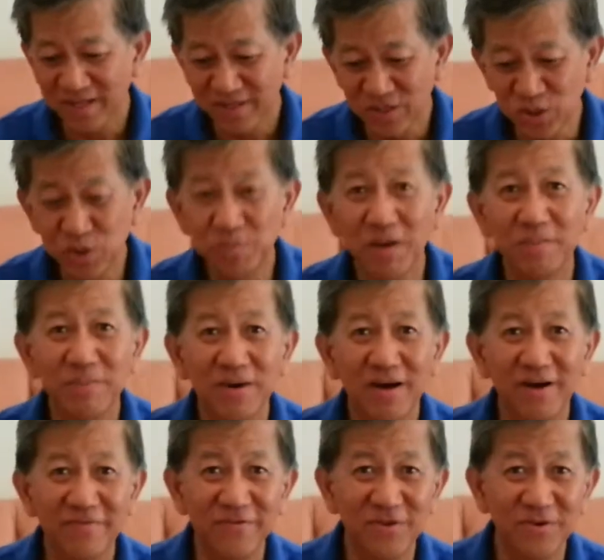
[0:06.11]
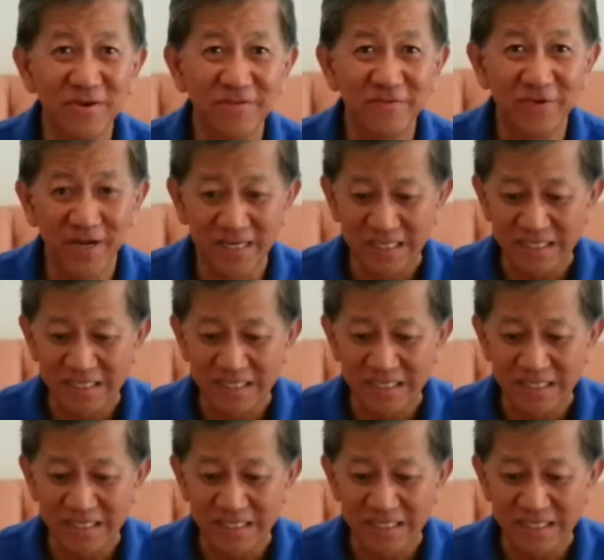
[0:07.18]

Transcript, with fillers: newspaper after you have read